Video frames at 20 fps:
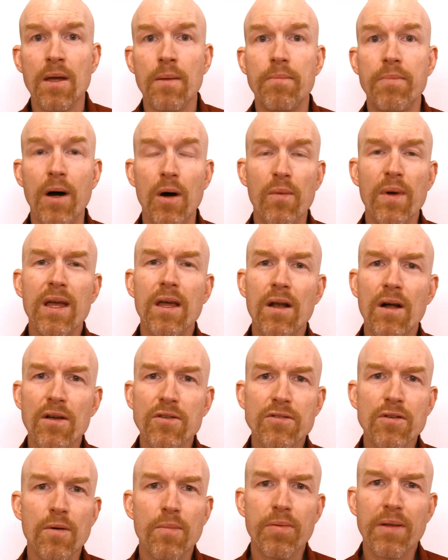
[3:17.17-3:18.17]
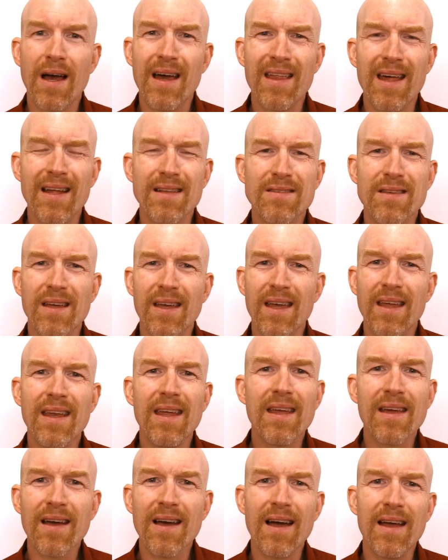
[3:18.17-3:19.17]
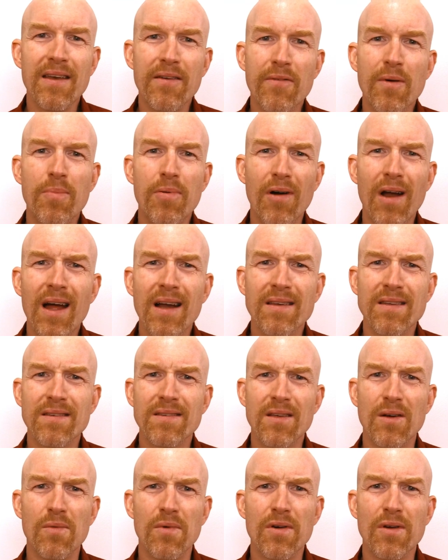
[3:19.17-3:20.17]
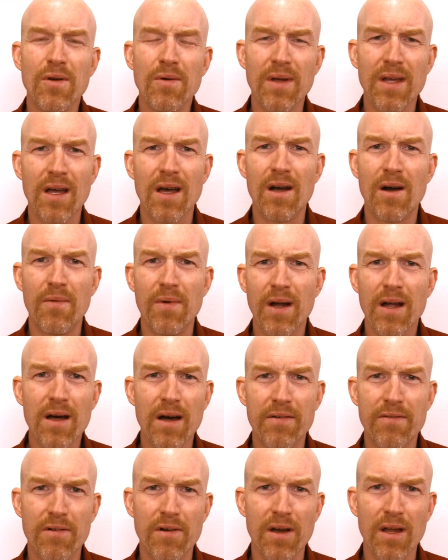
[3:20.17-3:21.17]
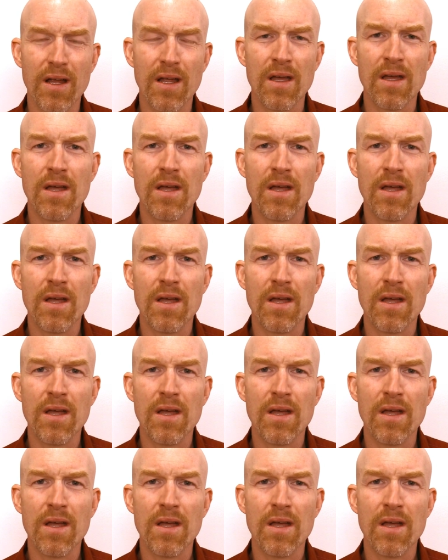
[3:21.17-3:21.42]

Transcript: but we can also apply that to any kind of a practice that we're doing on a recovery.